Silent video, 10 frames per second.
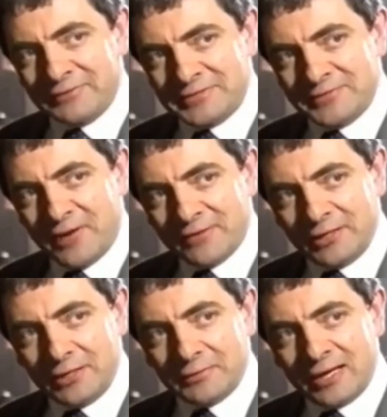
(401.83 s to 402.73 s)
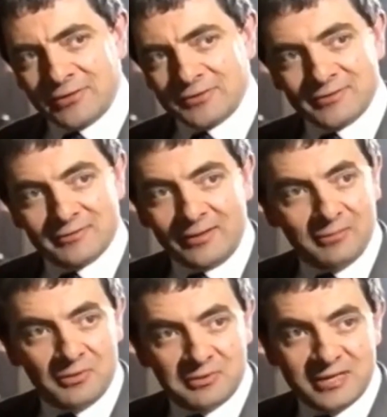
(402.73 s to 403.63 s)
have to survive in locations rather
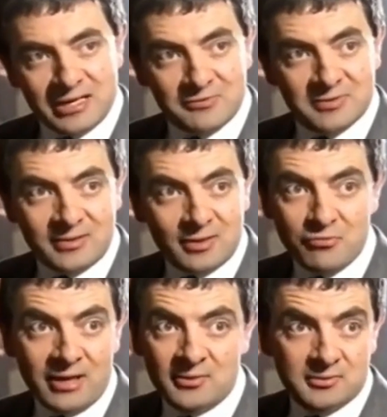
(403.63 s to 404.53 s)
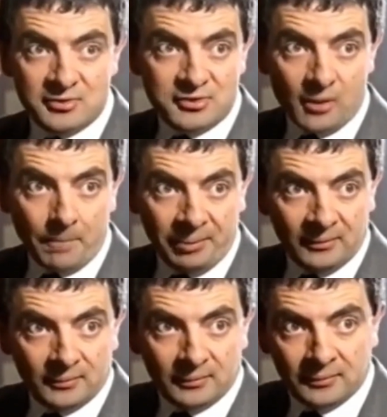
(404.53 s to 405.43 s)
more dangerous than a record shop.
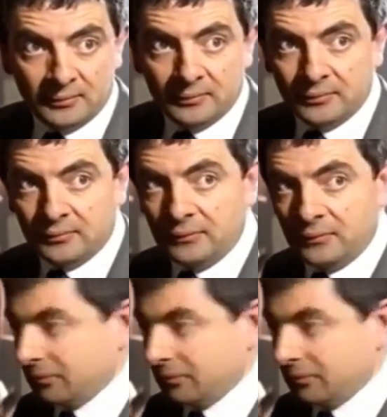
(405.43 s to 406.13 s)
Uh,